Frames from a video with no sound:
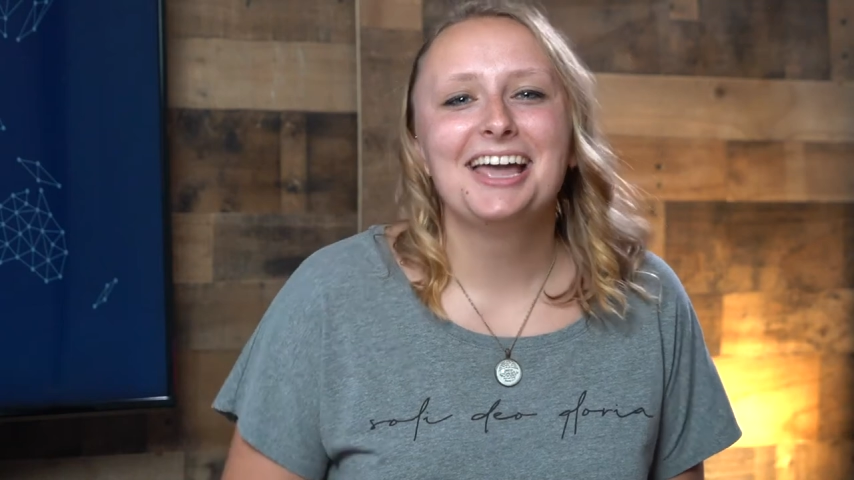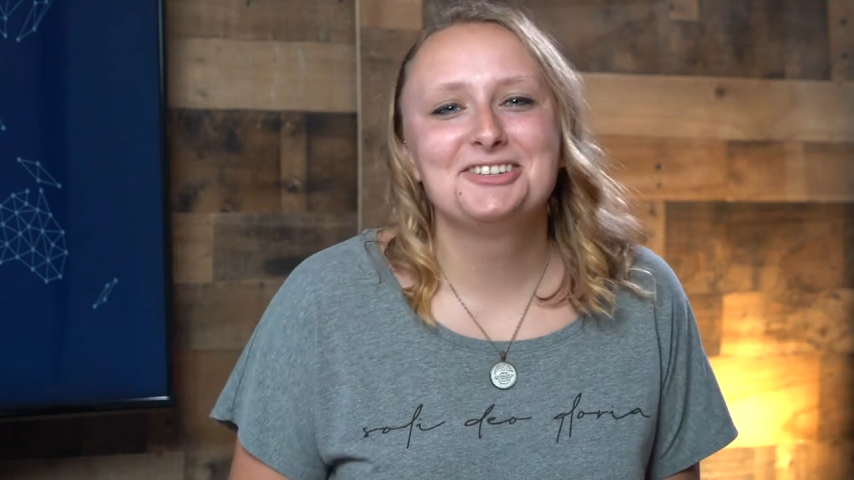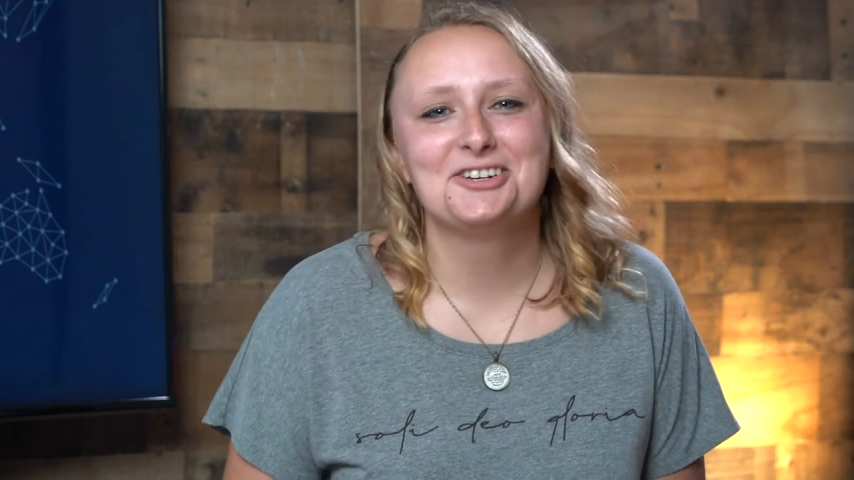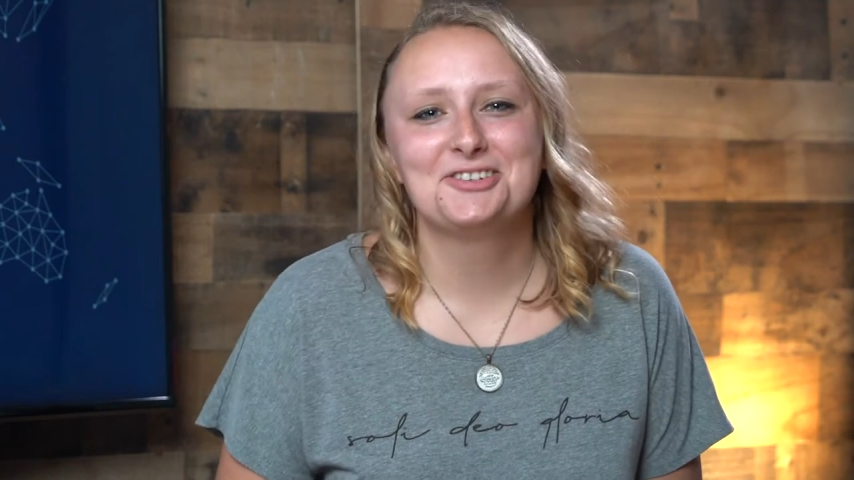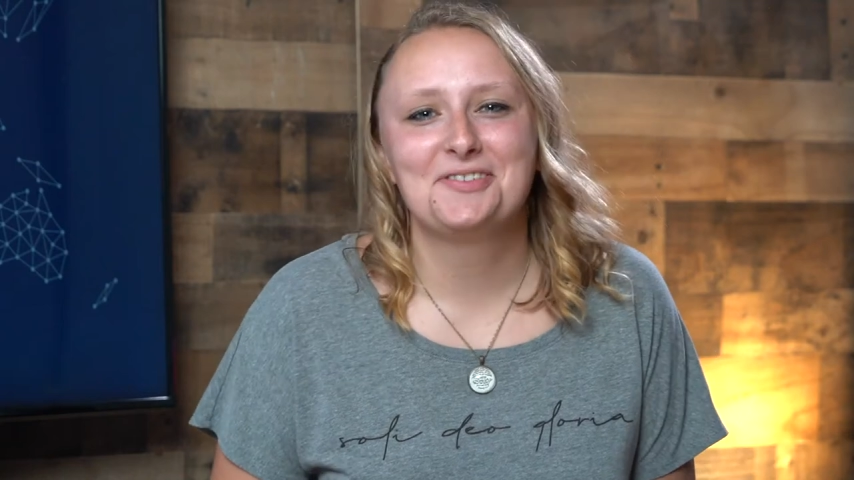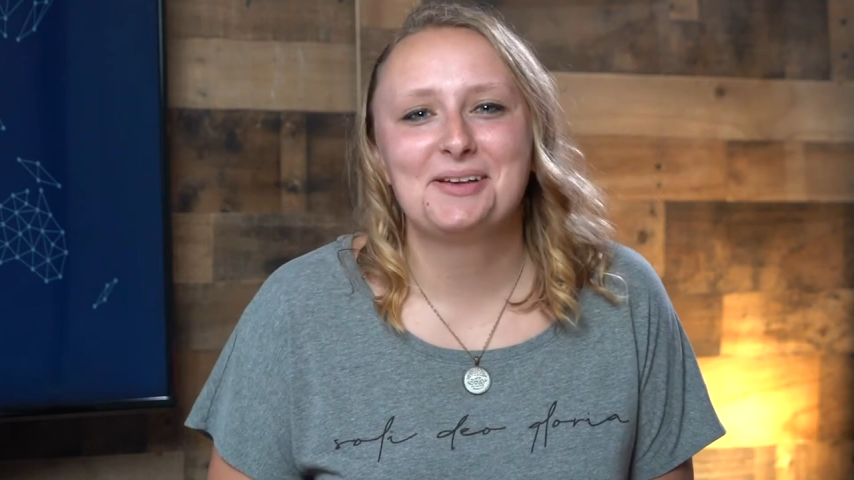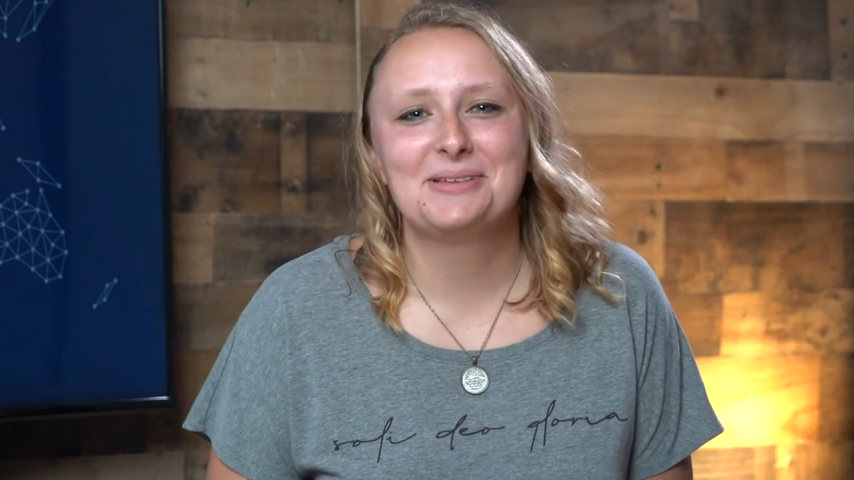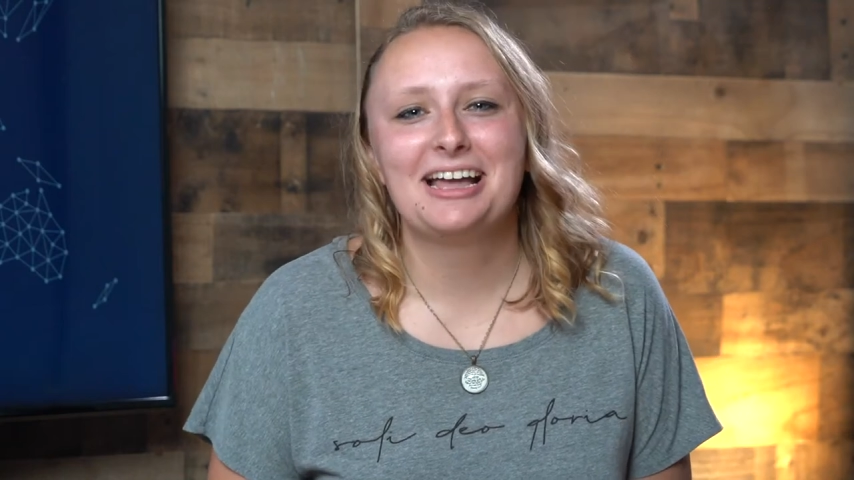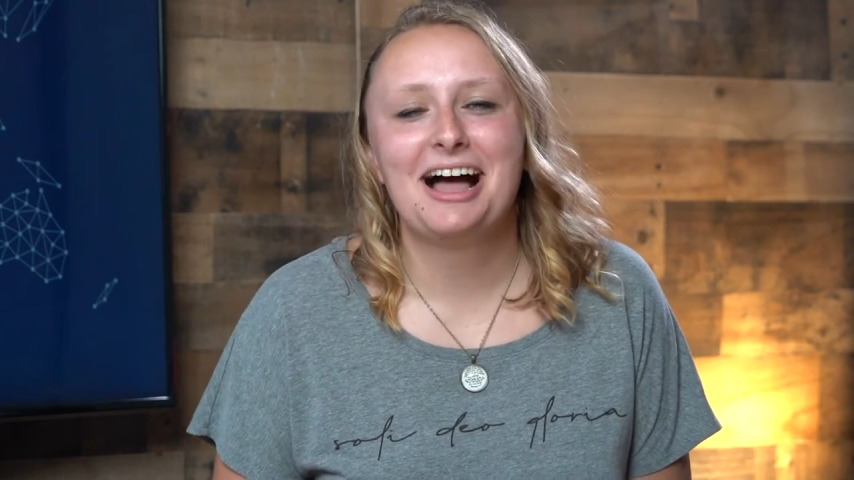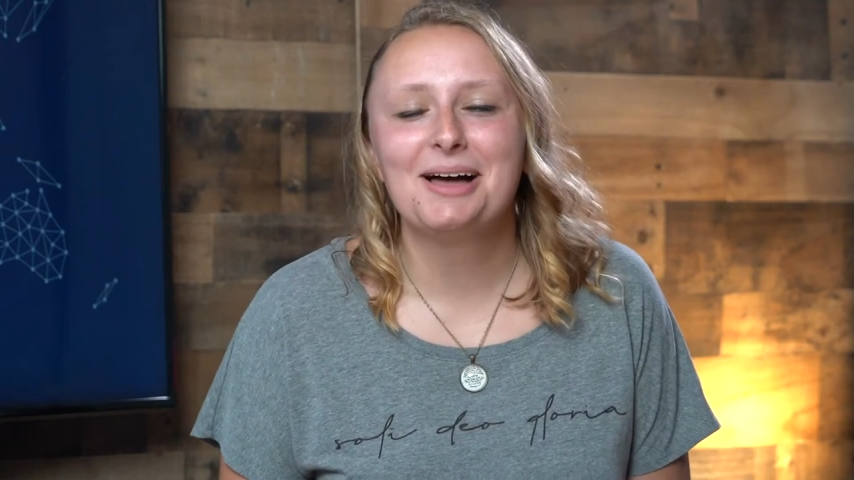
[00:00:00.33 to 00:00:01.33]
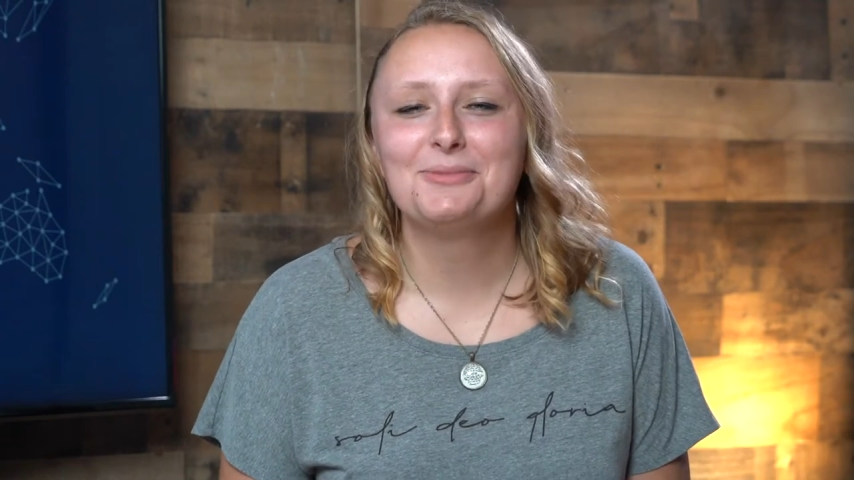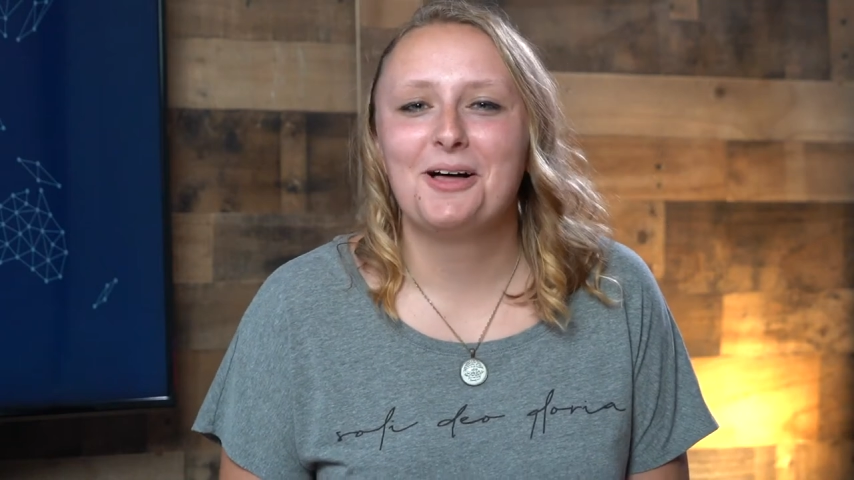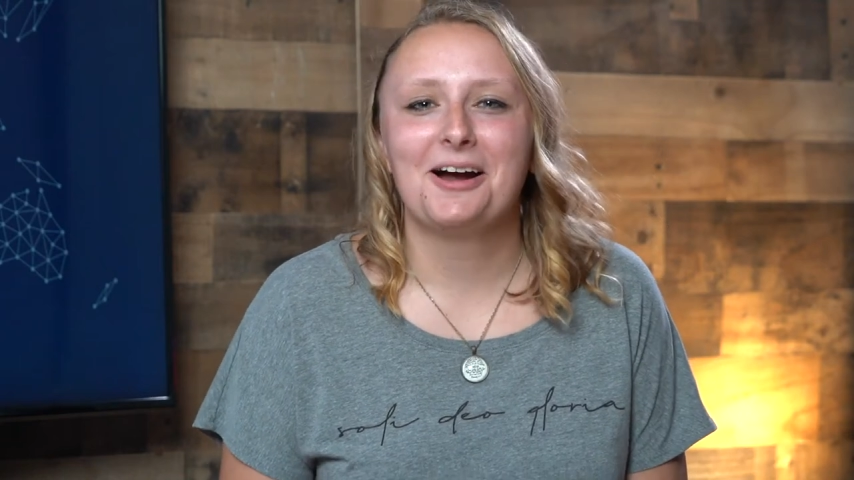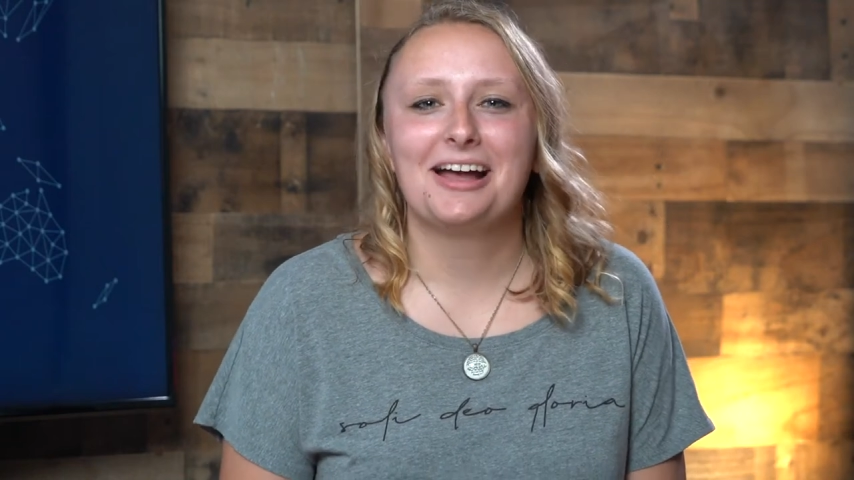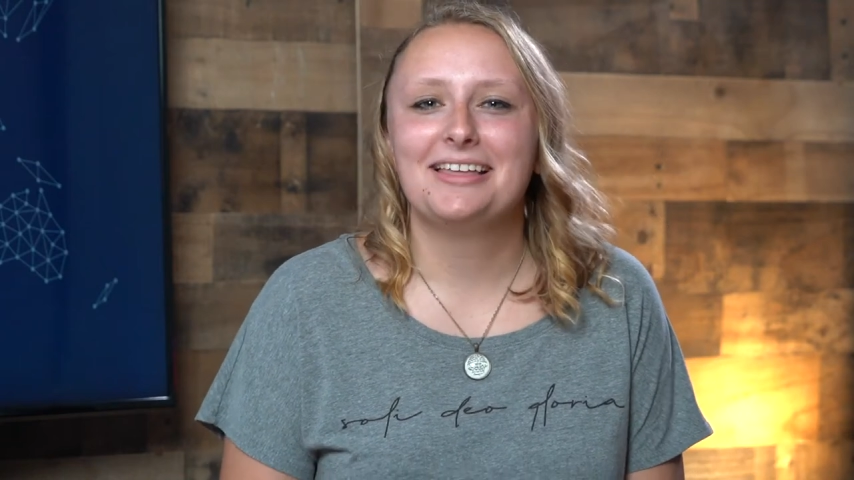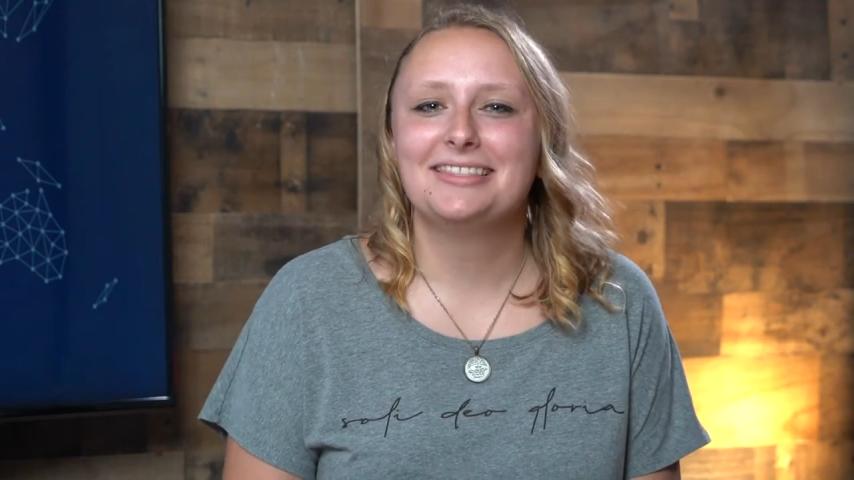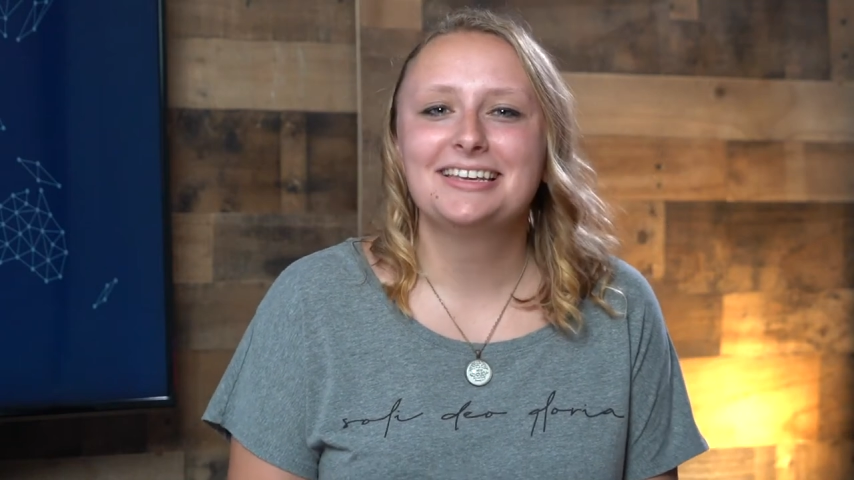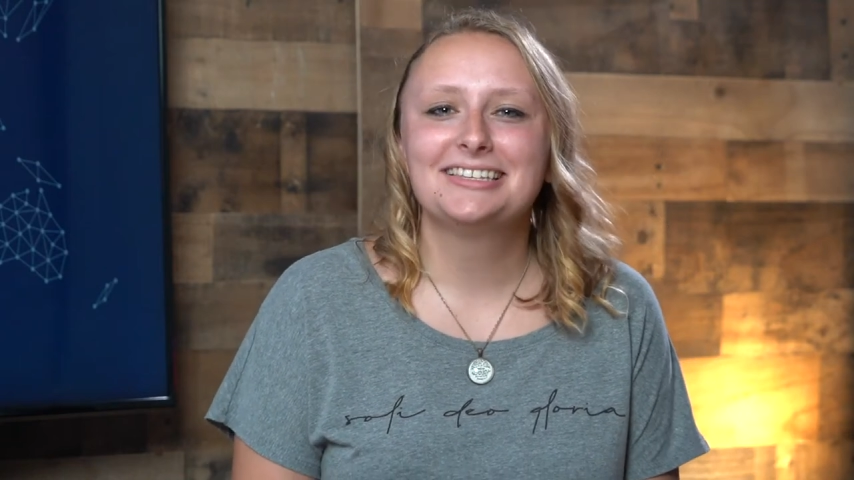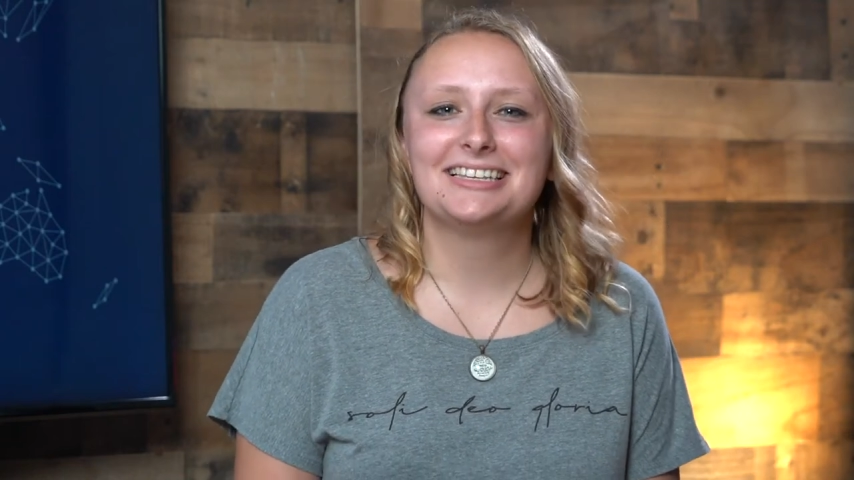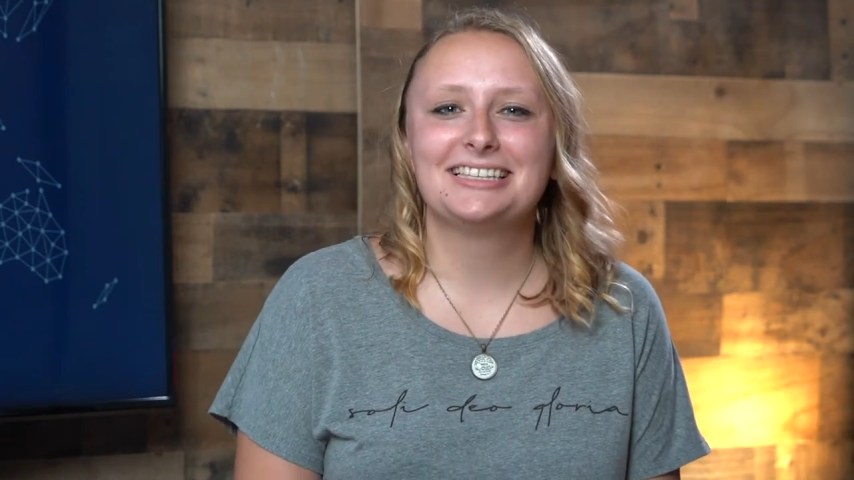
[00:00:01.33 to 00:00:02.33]
Hey church family, I'm Laura and
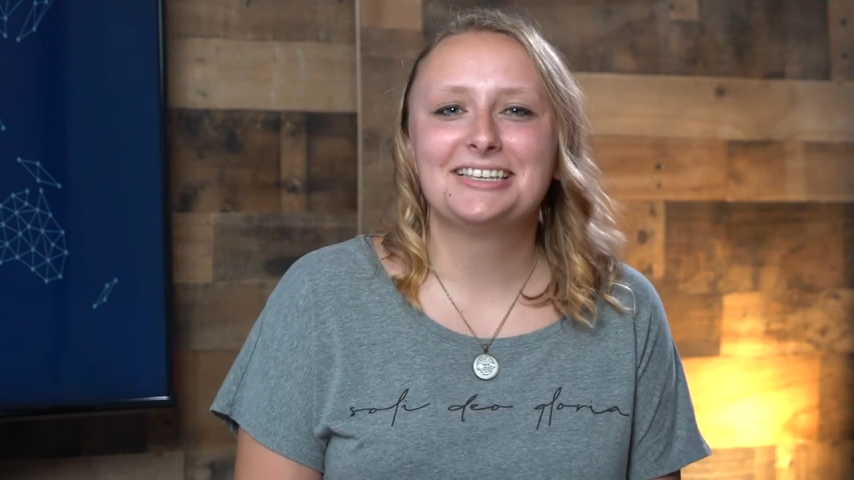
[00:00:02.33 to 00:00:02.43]
this is